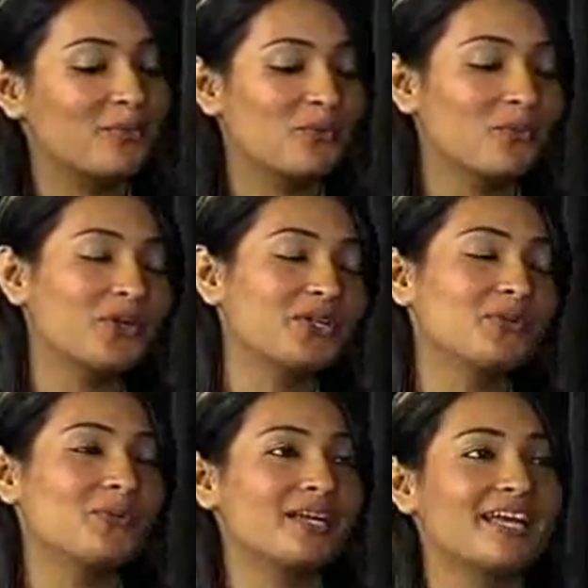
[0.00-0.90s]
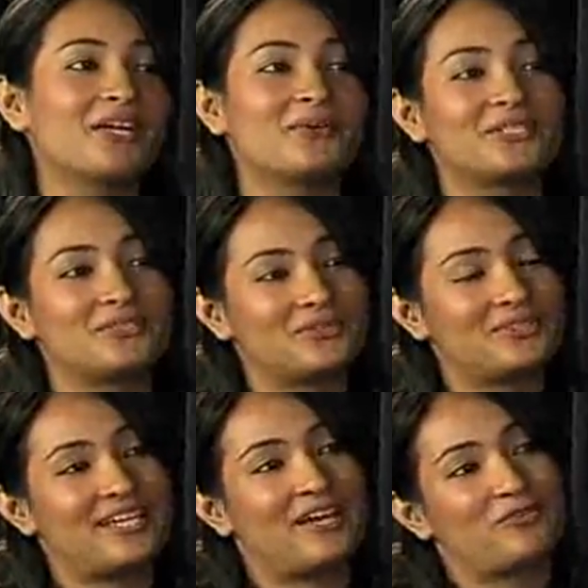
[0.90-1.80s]
What do you want AUS to
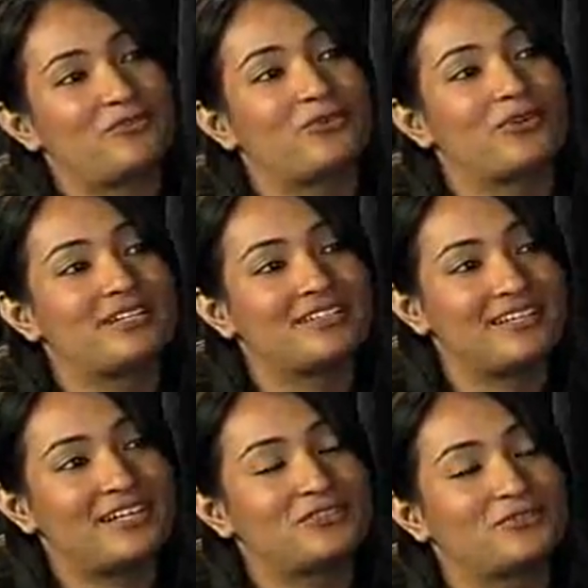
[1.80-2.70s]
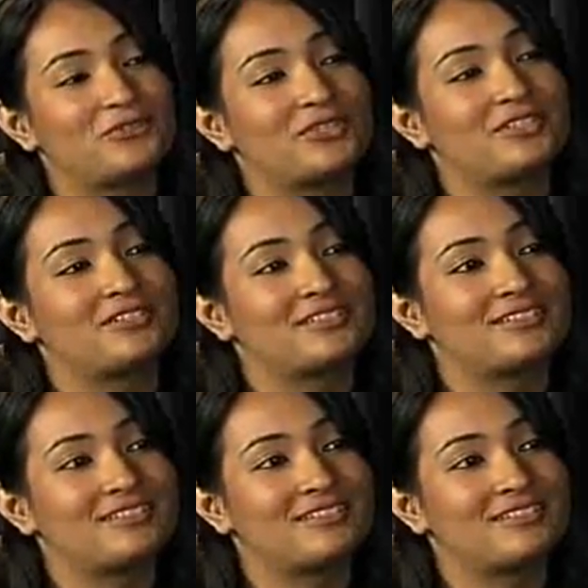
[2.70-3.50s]
stand for in the next few years?